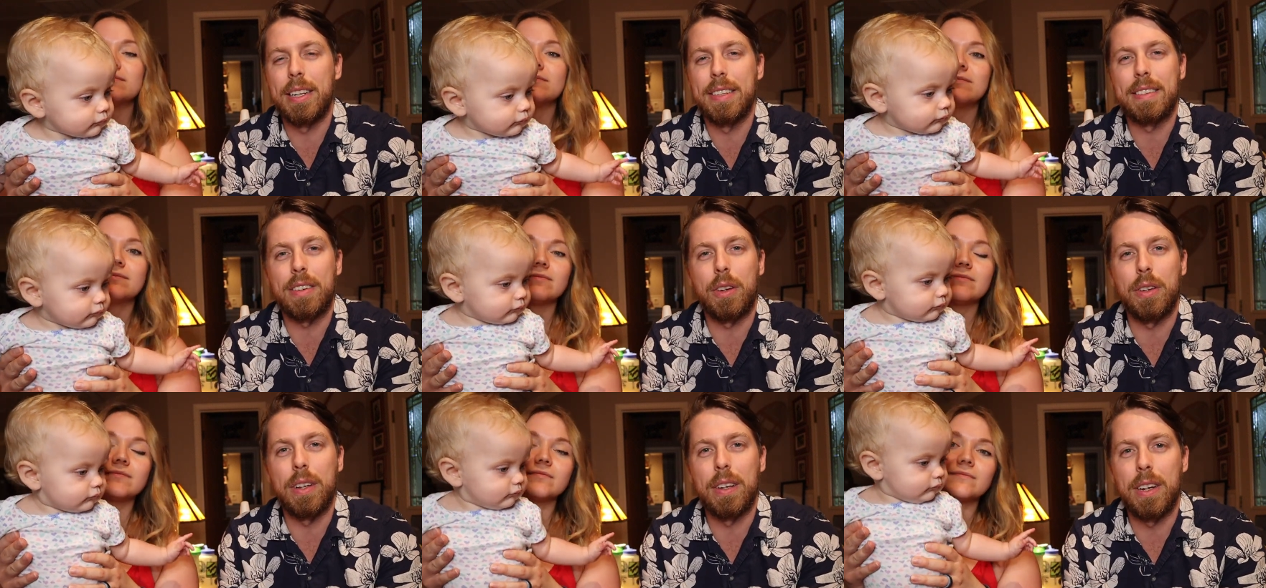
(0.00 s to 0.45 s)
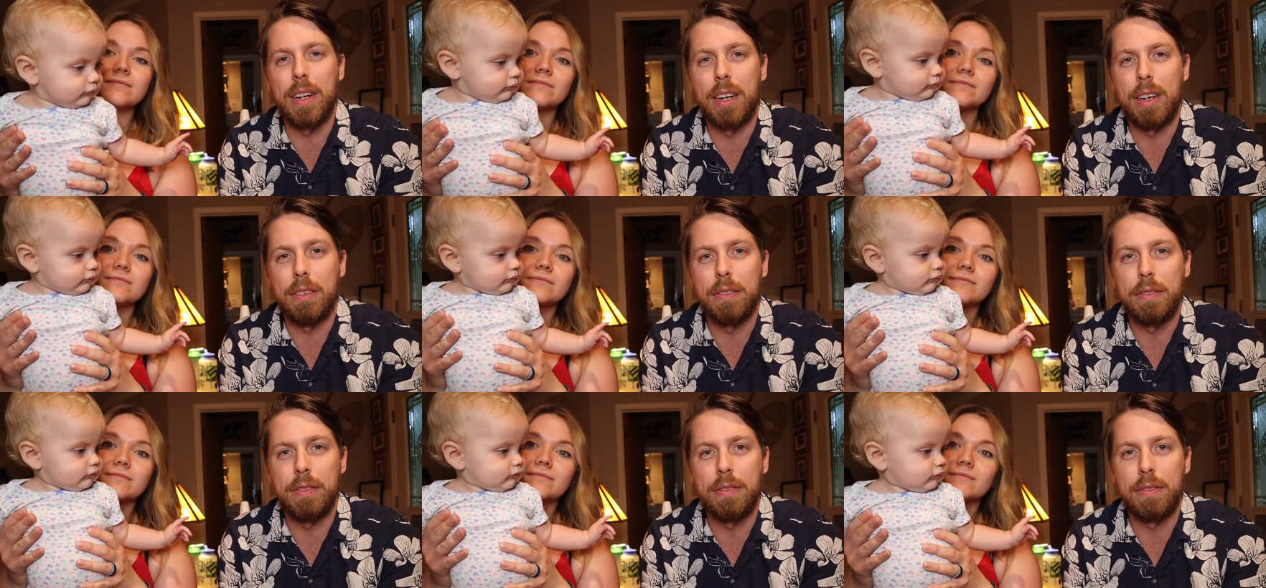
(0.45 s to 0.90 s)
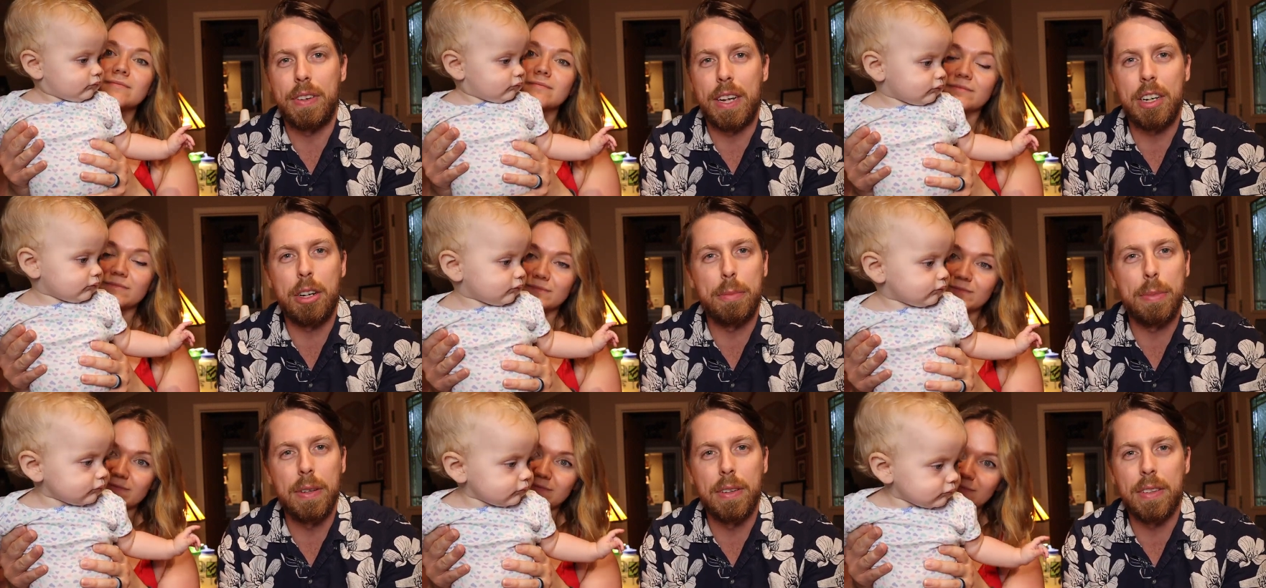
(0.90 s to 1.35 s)
Speaker 1: It's called
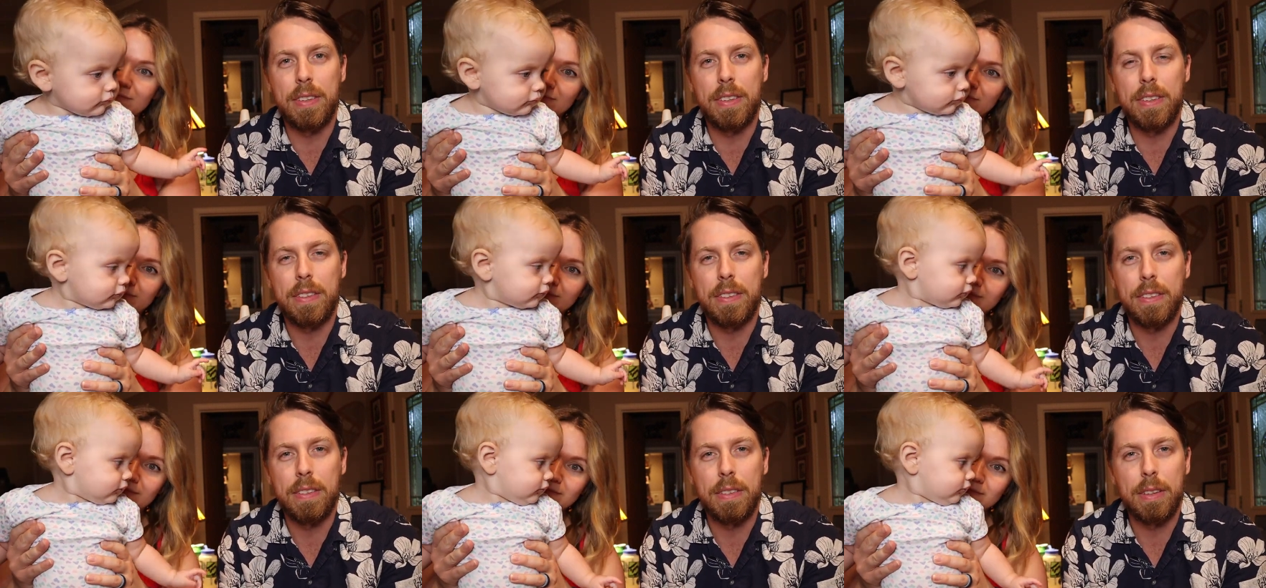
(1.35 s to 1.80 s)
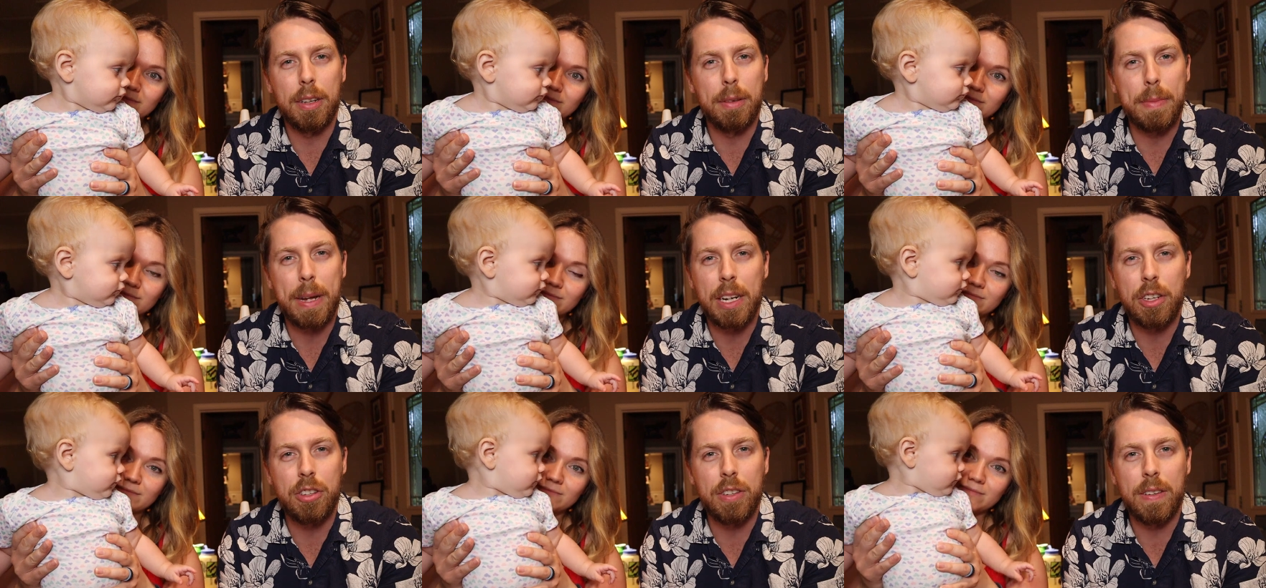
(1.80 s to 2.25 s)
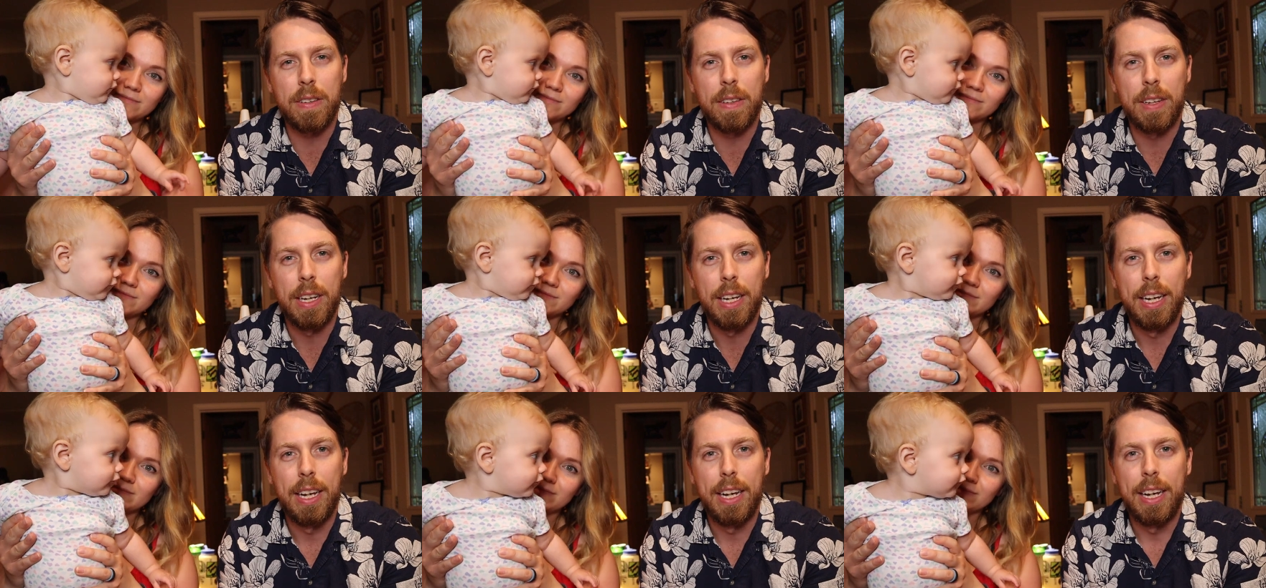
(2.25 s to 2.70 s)
Vanderbilt, the
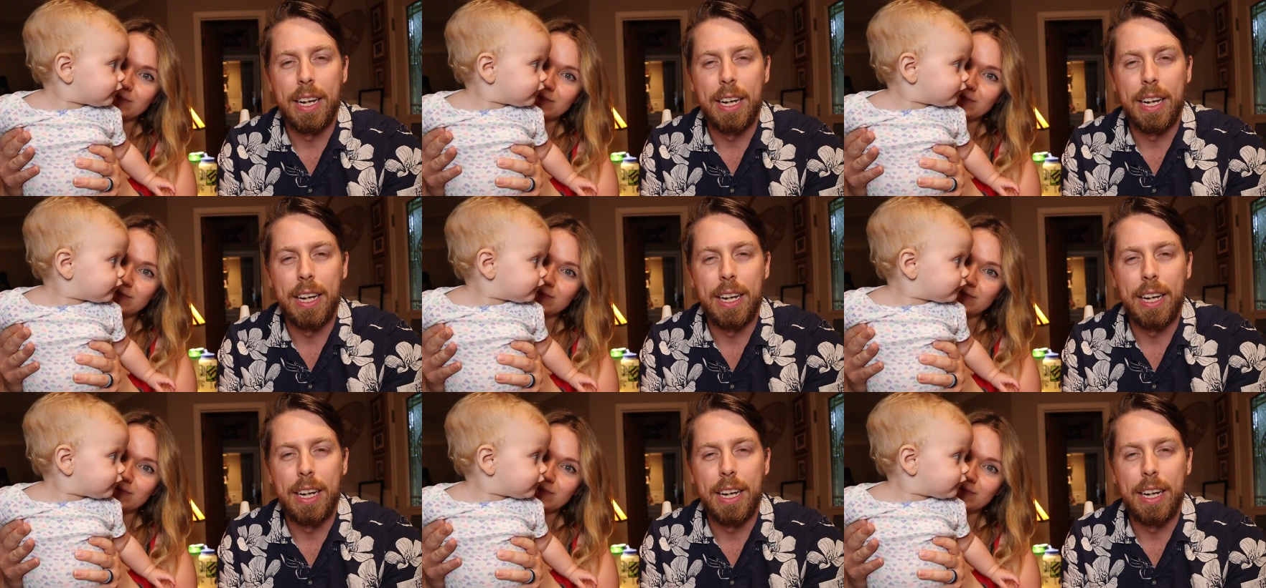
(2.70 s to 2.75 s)
mansion.